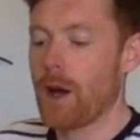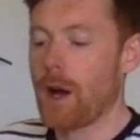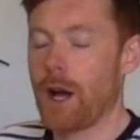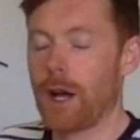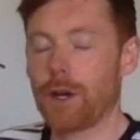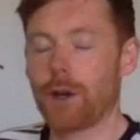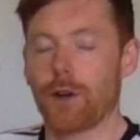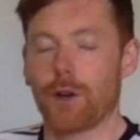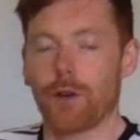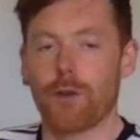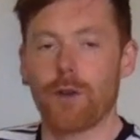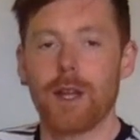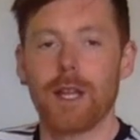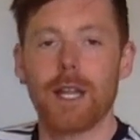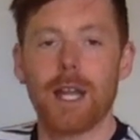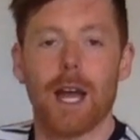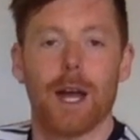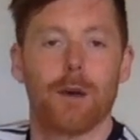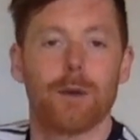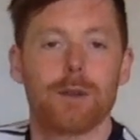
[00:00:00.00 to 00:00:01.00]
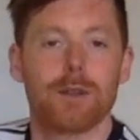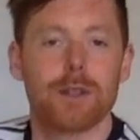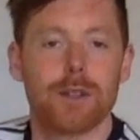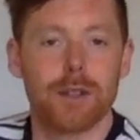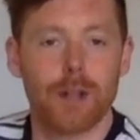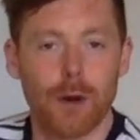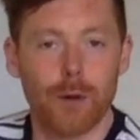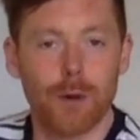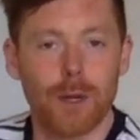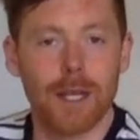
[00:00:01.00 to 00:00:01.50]
I'm going to read it out
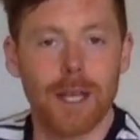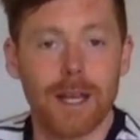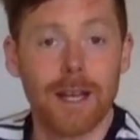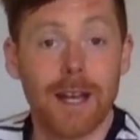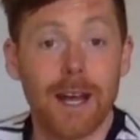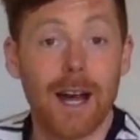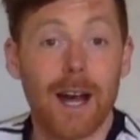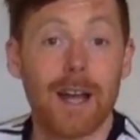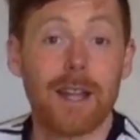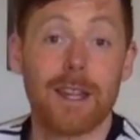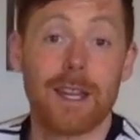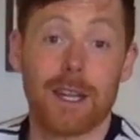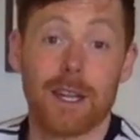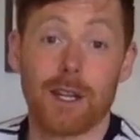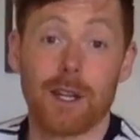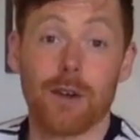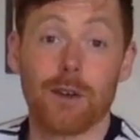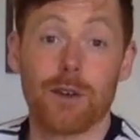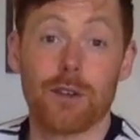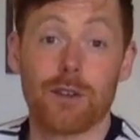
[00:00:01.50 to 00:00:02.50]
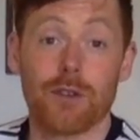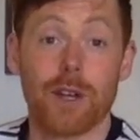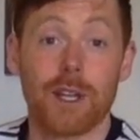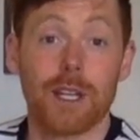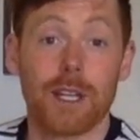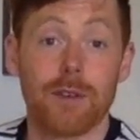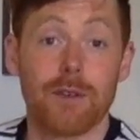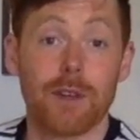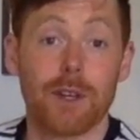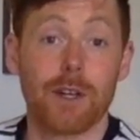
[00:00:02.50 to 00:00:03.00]
slowly, and then I'm going to try and
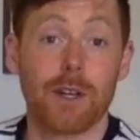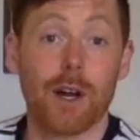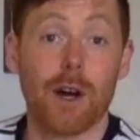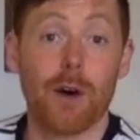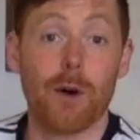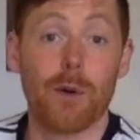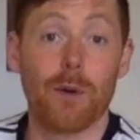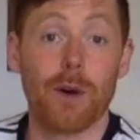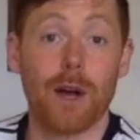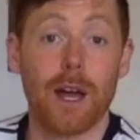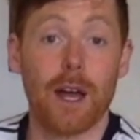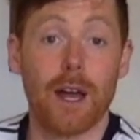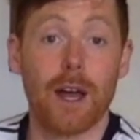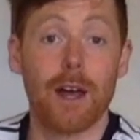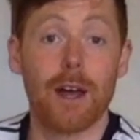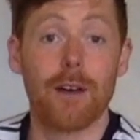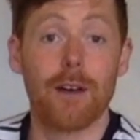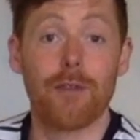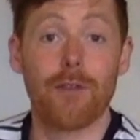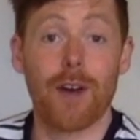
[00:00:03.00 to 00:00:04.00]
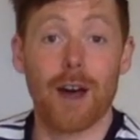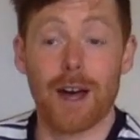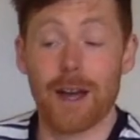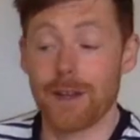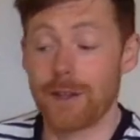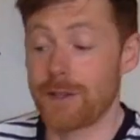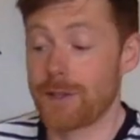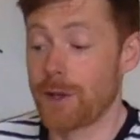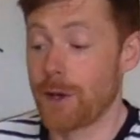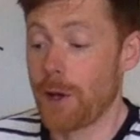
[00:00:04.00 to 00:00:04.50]
give it a go
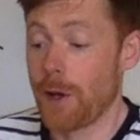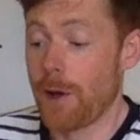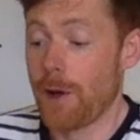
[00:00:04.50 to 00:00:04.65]
fast.